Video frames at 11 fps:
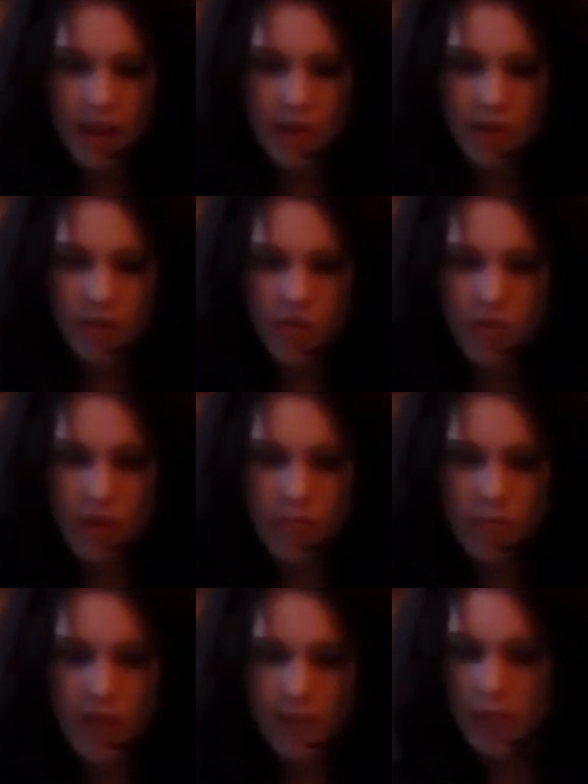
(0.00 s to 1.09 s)
and
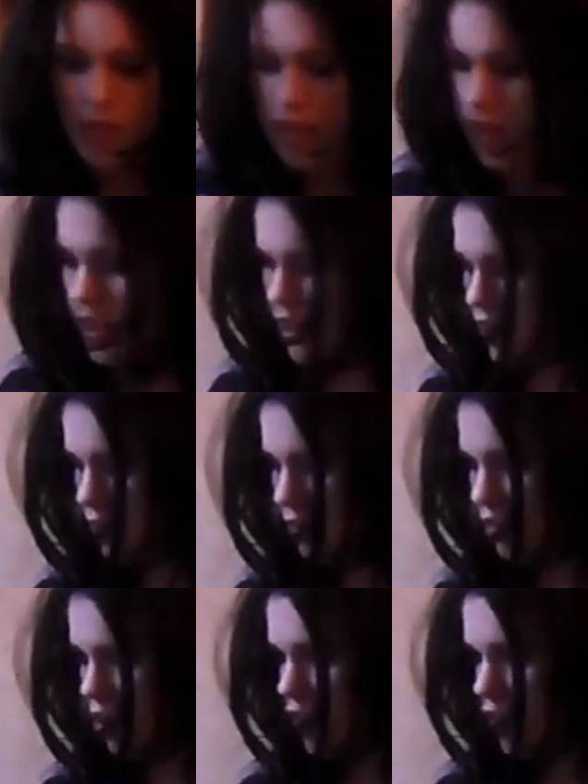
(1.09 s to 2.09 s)
trim down the side. Now,